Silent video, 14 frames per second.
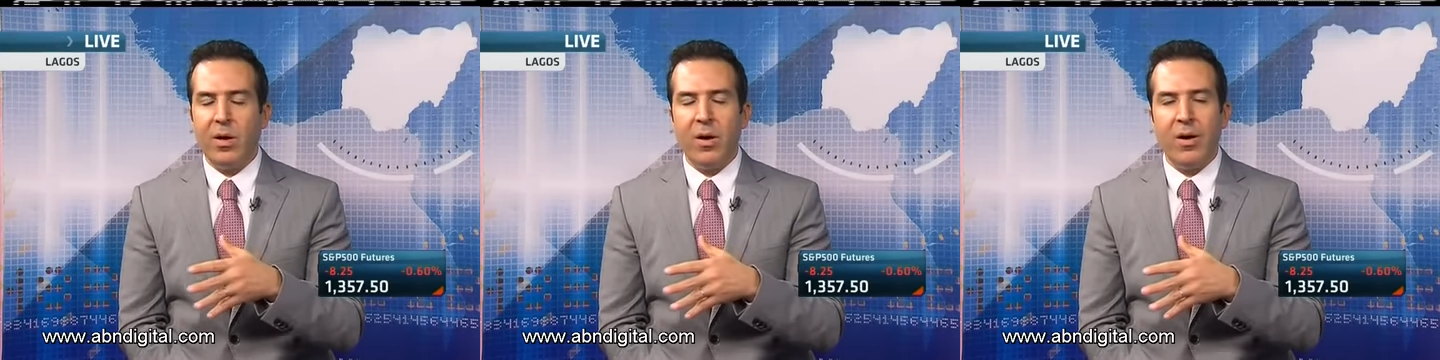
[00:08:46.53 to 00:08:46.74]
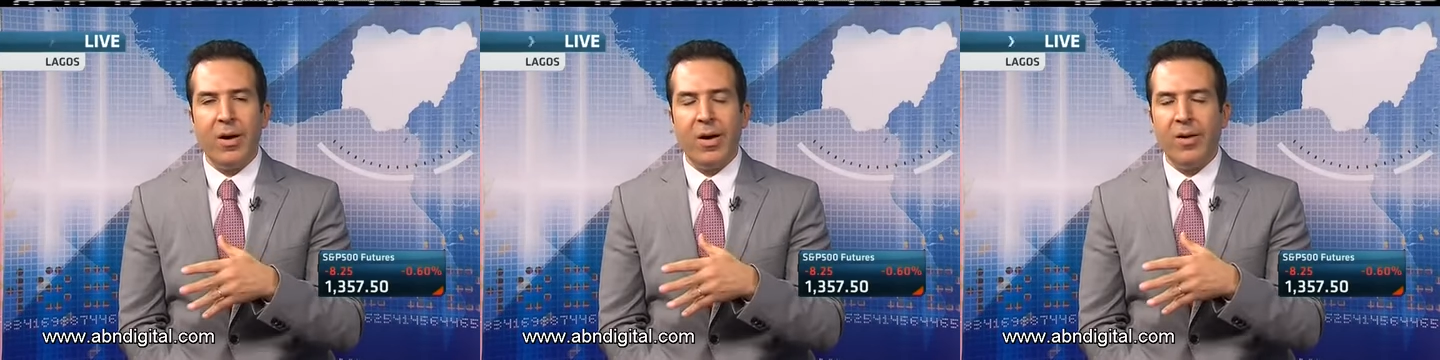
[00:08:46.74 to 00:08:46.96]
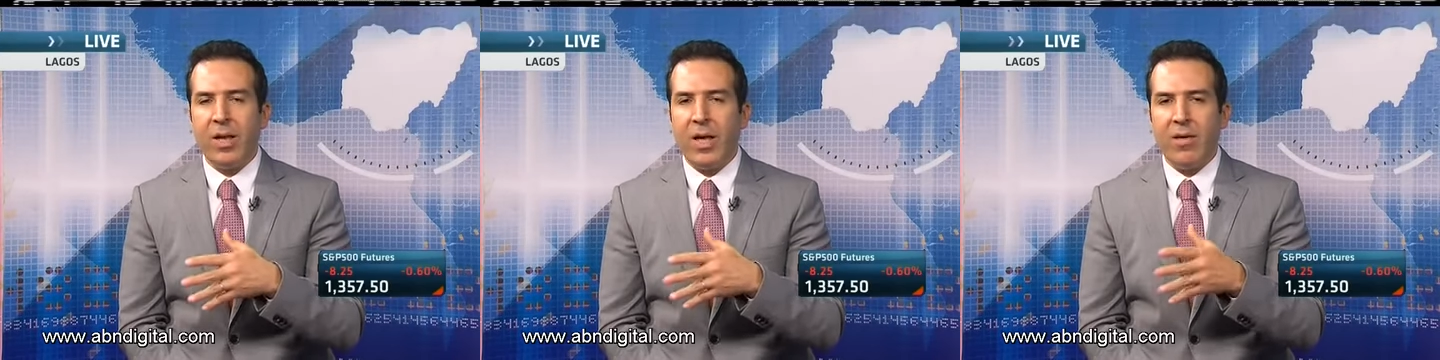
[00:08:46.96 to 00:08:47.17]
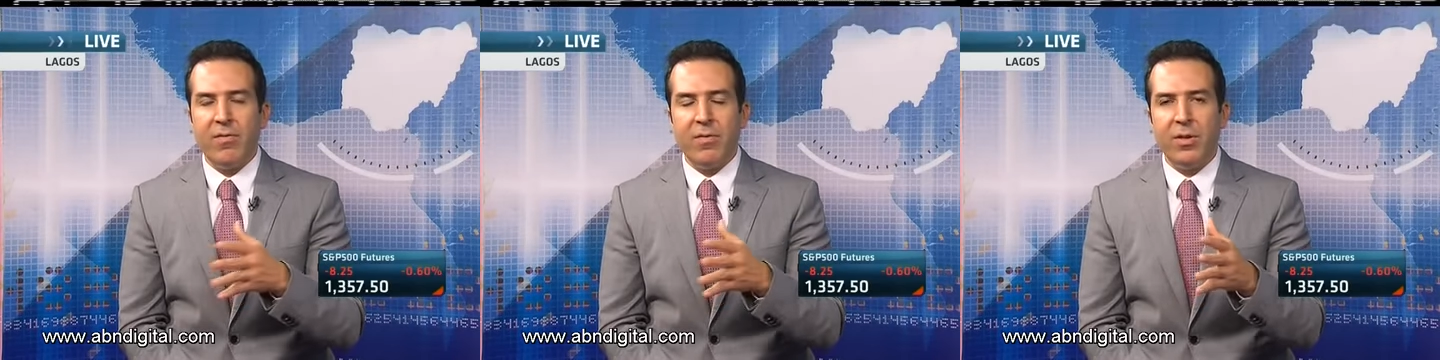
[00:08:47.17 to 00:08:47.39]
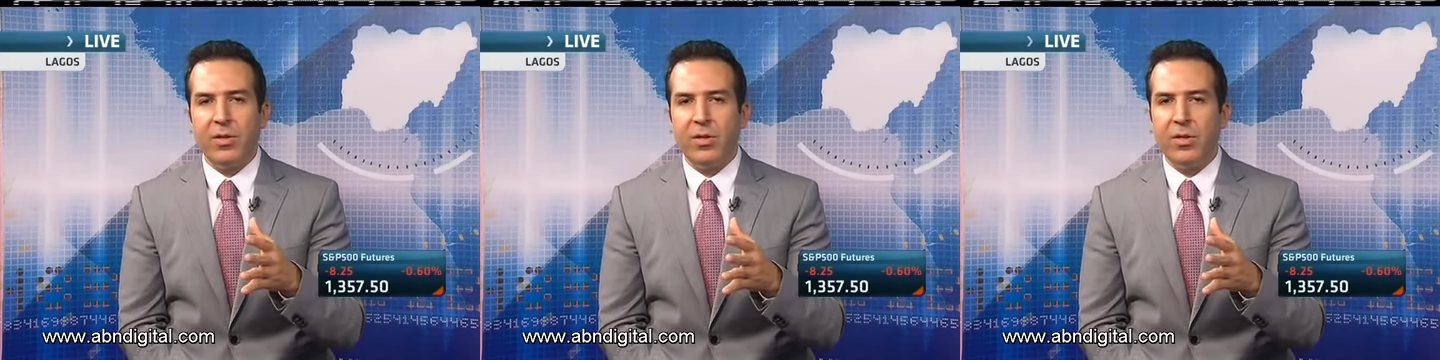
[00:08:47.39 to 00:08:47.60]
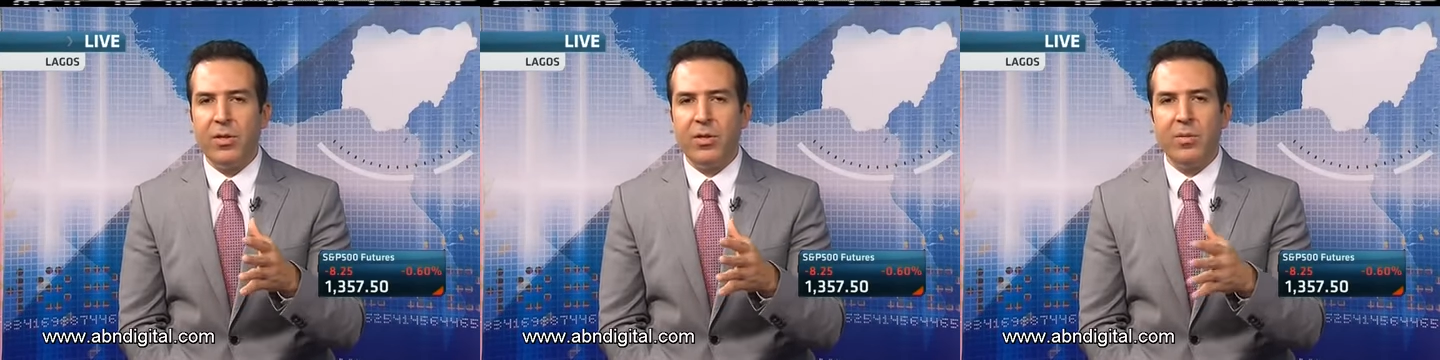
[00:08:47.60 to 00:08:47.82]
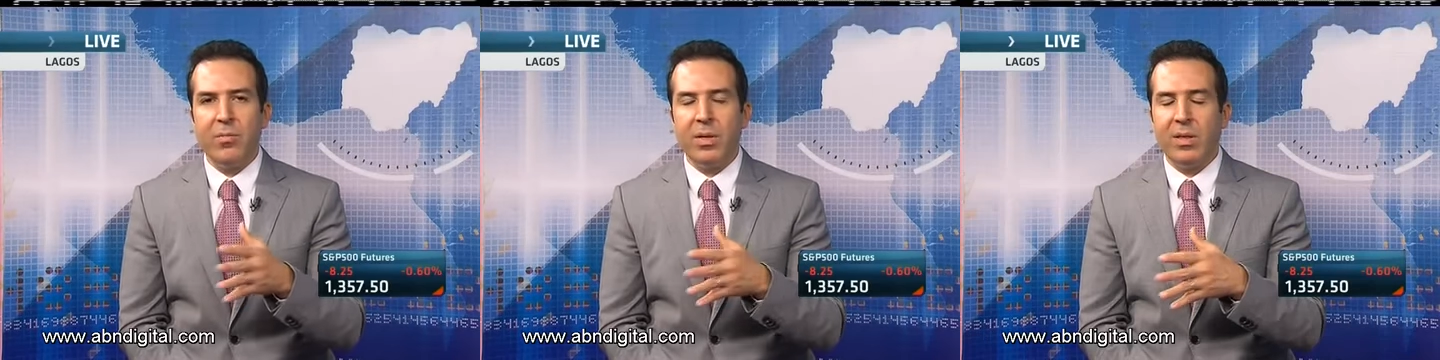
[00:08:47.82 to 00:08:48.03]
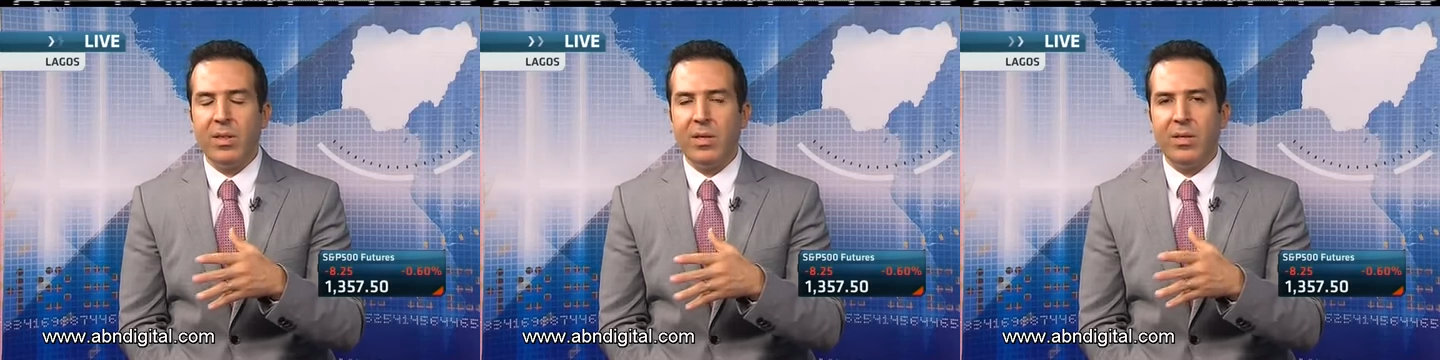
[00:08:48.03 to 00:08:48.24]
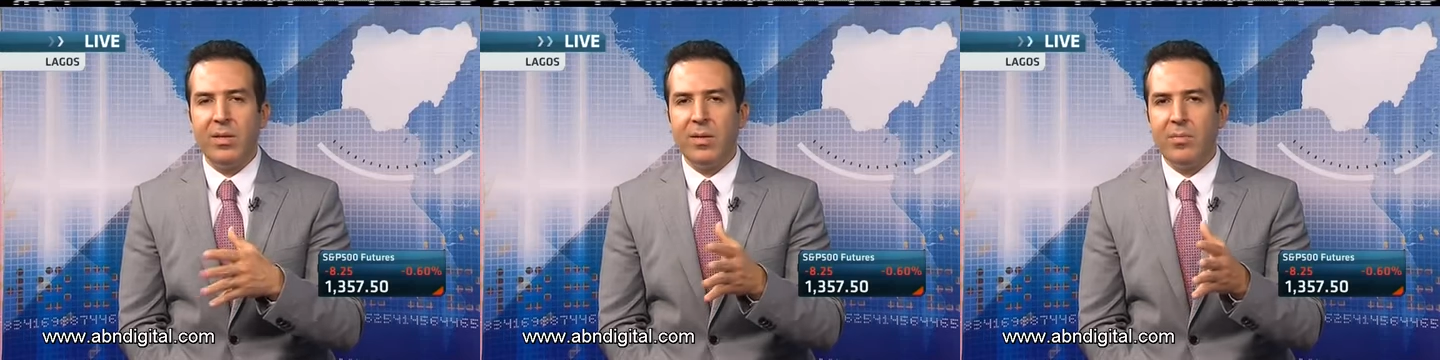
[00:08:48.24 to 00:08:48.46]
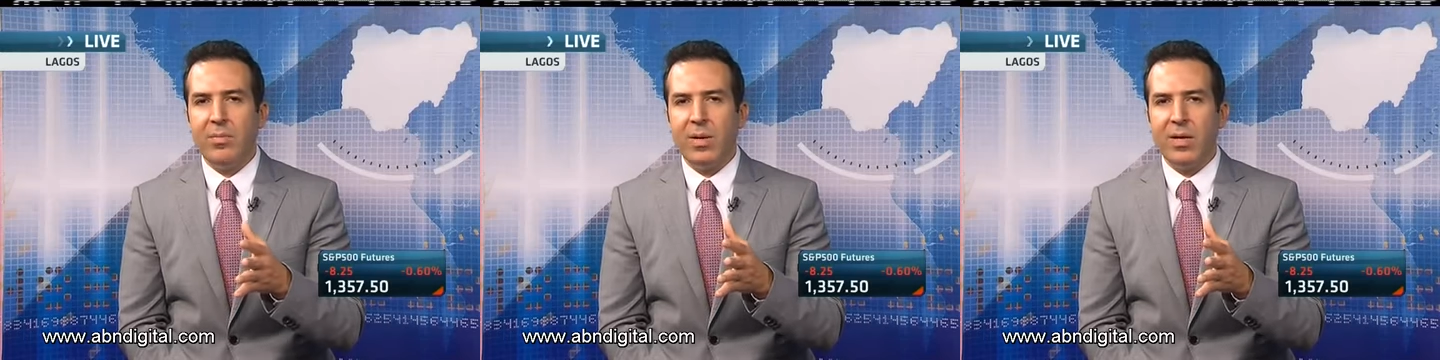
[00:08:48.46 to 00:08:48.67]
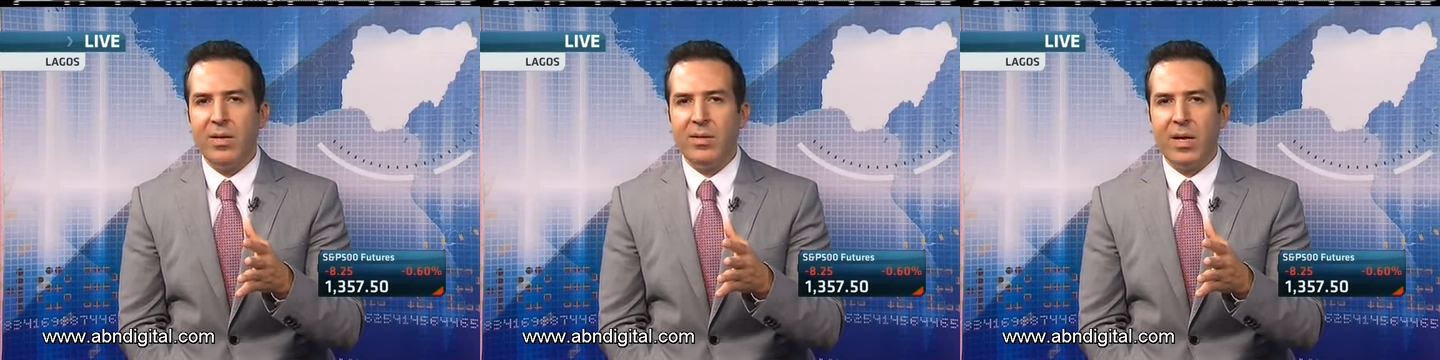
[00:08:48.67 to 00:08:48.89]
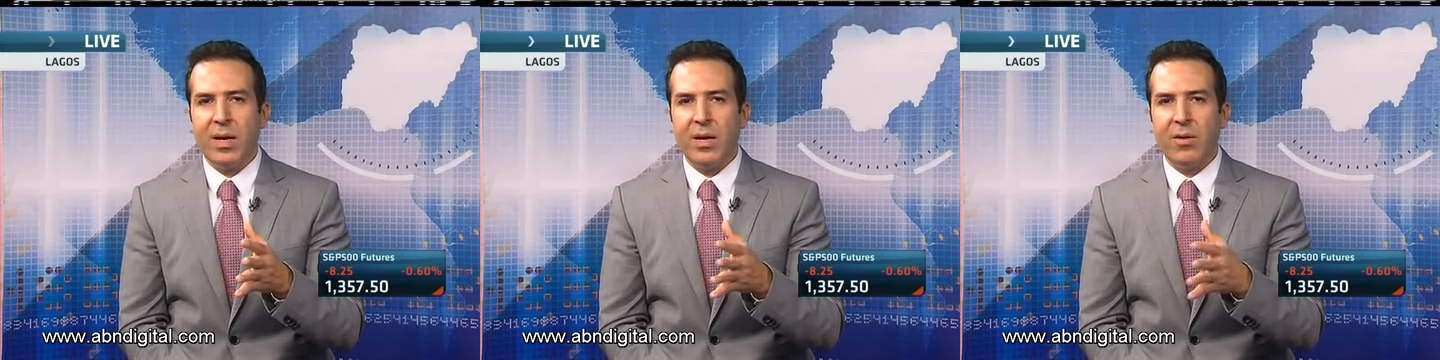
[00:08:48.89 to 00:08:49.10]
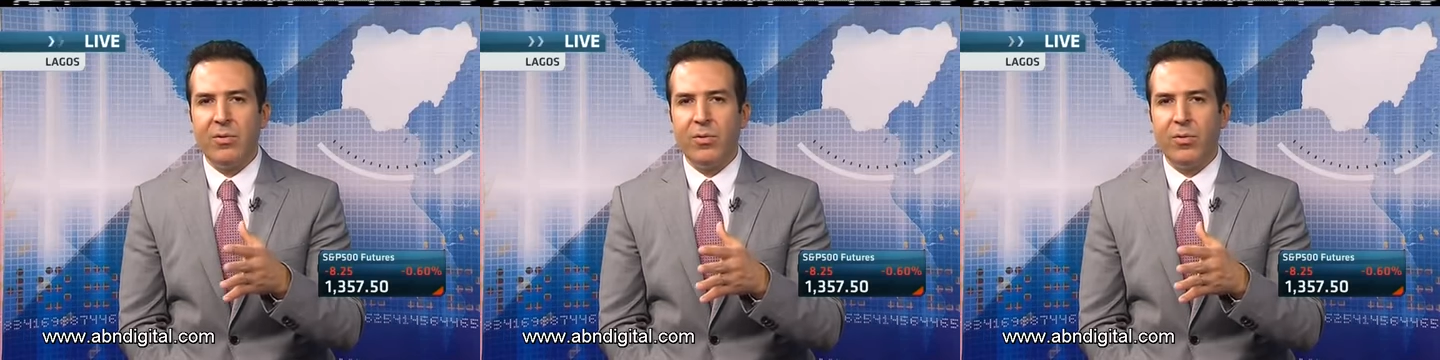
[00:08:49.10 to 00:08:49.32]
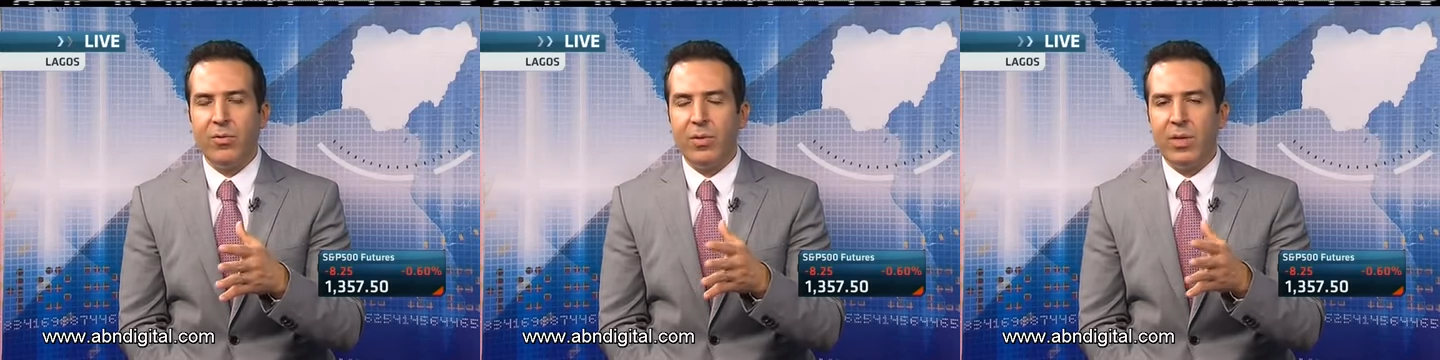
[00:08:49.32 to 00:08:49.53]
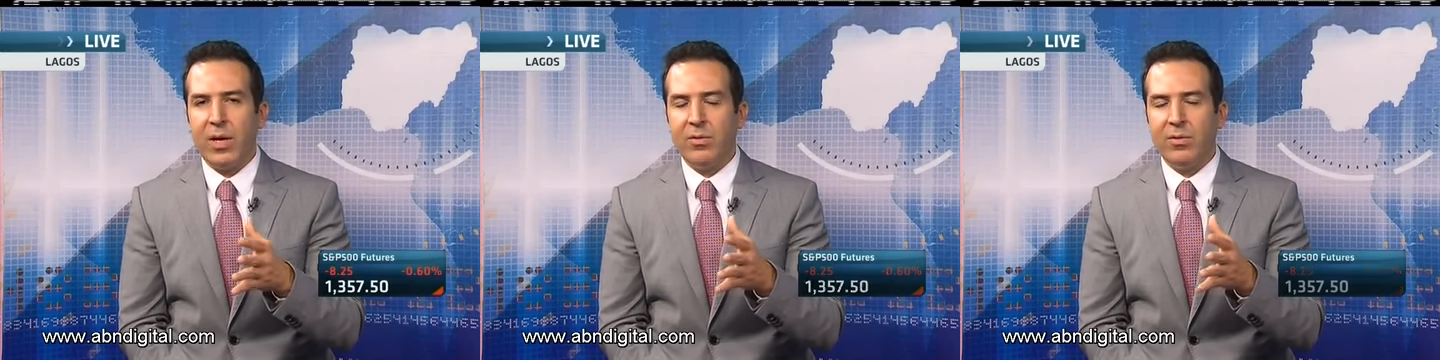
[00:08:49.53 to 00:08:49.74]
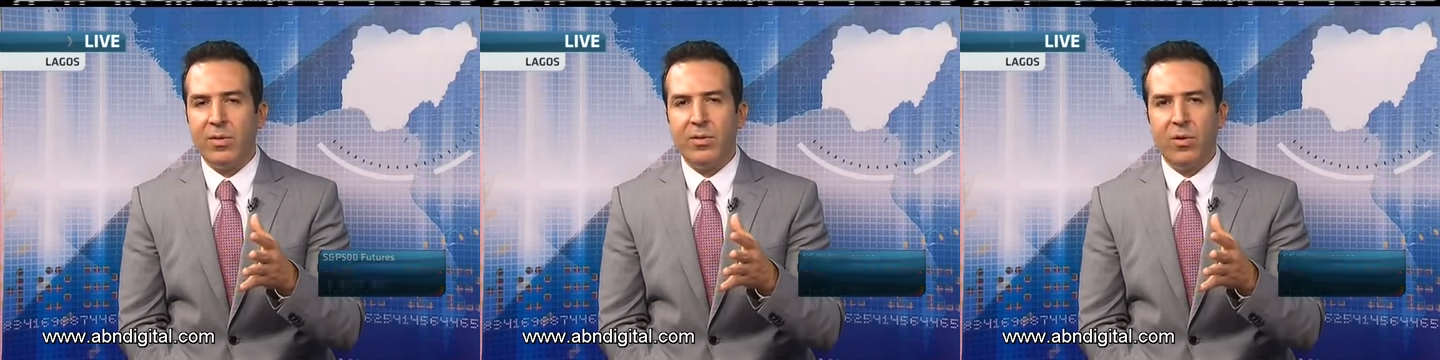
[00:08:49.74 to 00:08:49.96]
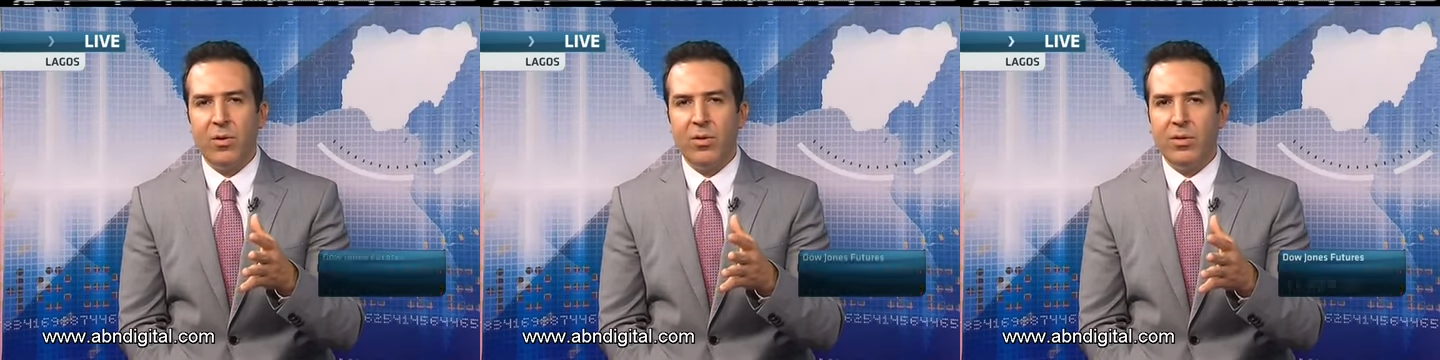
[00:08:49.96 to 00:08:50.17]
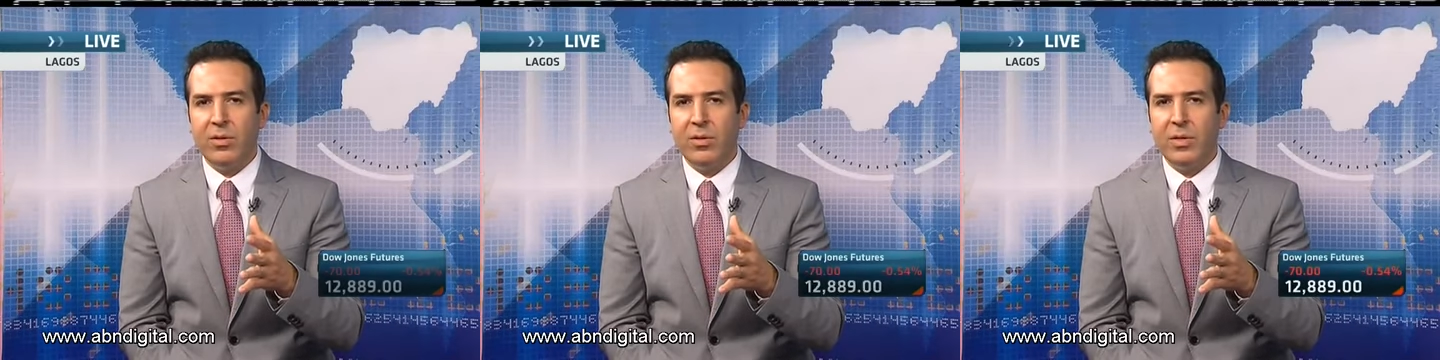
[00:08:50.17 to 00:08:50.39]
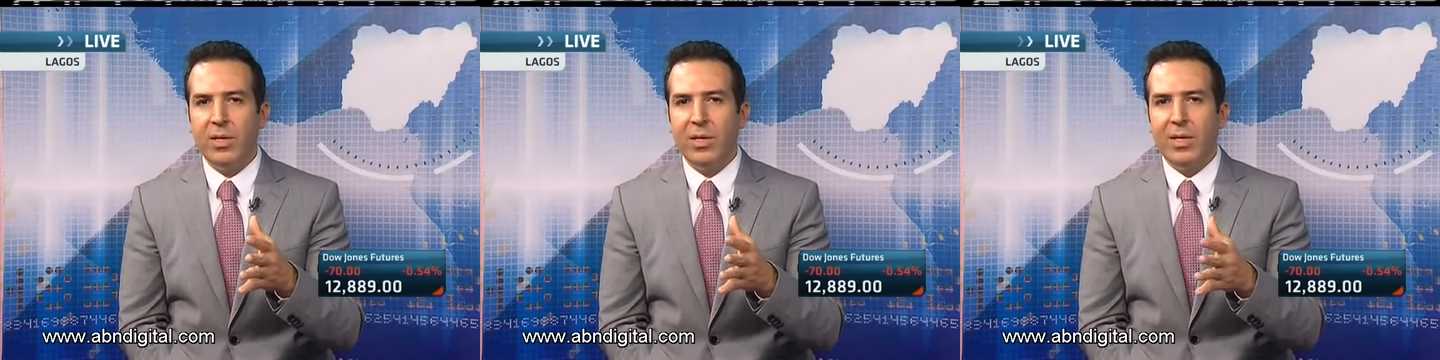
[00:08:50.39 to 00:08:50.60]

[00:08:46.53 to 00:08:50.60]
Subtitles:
On average, the monthly diesel bill is around $2,000.